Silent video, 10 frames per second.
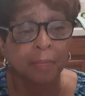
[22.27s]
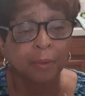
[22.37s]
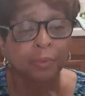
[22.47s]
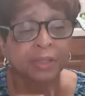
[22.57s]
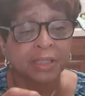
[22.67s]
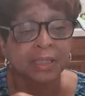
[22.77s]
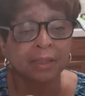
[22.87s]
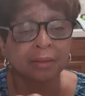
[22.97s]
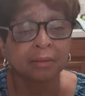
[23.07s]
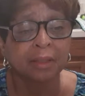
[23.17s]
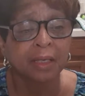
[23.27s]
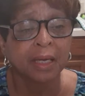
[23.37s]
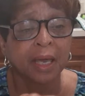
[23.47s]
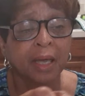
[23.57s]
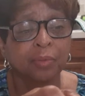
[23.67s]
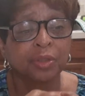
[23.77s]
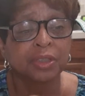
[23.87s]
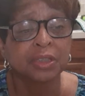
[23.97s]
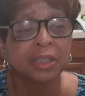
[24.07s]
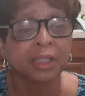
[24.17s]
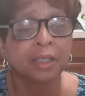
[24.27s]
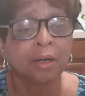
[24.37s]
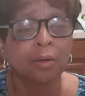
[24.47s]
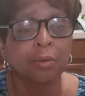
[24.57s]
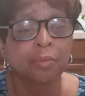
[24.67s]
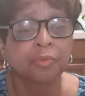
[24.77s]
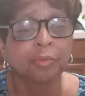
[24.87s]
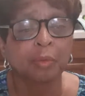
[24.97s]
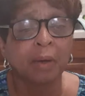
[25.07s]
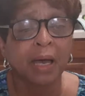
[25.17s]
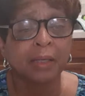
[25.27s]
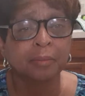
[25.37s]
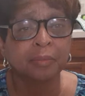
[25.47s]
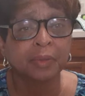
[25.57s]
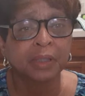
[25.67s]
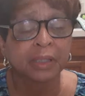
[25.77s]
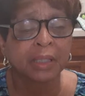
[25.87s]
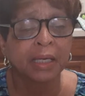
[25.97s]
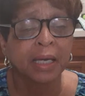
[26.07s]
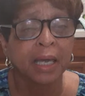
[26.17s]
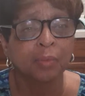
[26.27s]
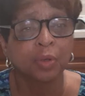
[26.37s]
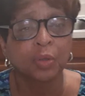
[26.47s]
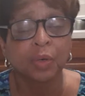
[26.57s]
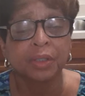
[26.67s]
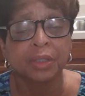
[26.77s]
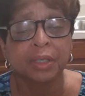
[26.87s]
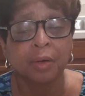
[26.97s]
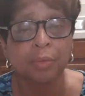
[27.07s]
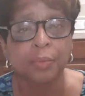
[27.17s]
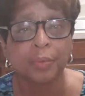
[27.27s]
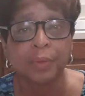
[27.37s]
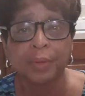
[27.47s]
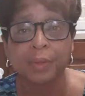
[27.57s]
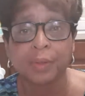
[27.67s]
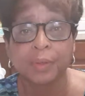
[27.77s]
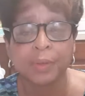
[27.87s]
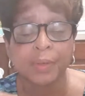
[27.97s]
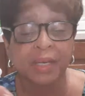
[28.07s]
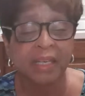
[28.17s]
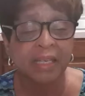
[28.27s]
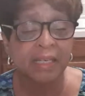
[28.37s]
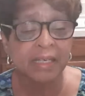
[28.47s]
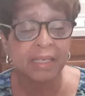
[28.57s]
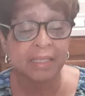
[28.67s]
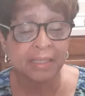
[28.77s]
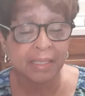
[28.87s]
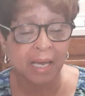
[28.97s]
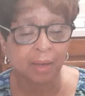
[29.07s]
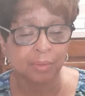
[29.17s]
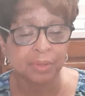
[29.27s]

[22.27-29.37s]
with the needle. And we're just going to go from the bottom, and we're going to go in and out,